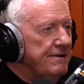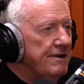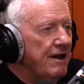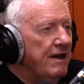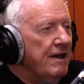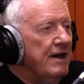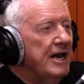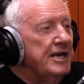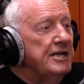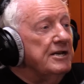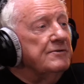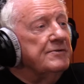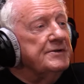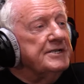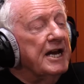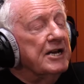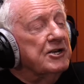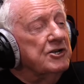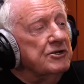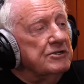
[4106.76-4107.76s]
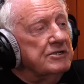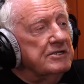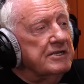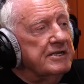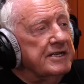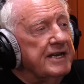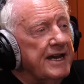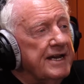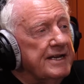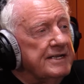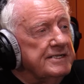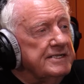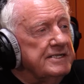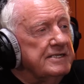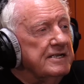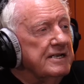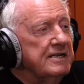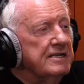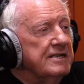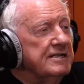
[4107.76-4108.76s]
that. In other words, I couldn't get
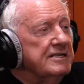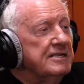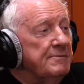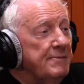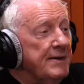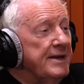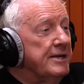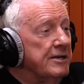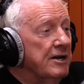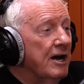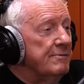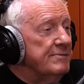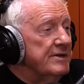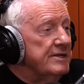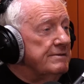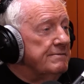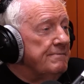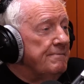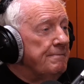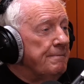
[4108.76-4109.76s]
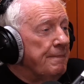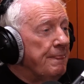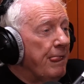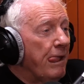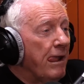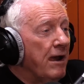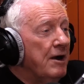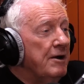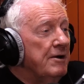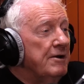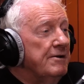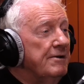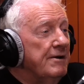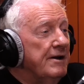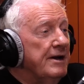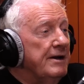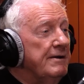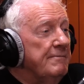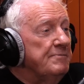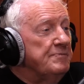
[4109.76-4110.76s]
the big common
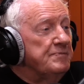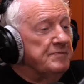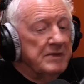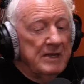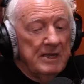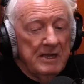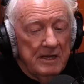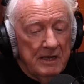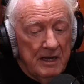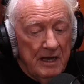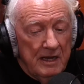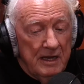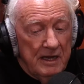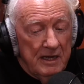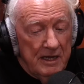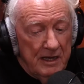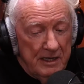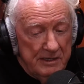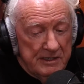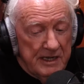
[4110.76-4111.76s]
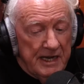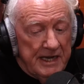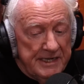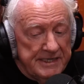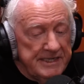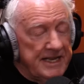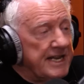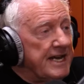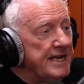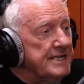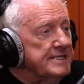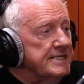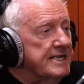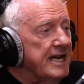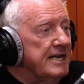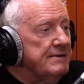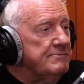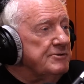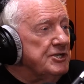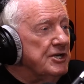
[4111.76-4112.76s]
as a
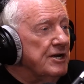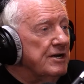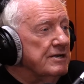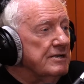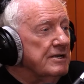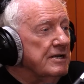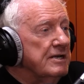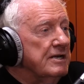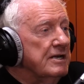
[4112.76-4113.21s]
landscape shot.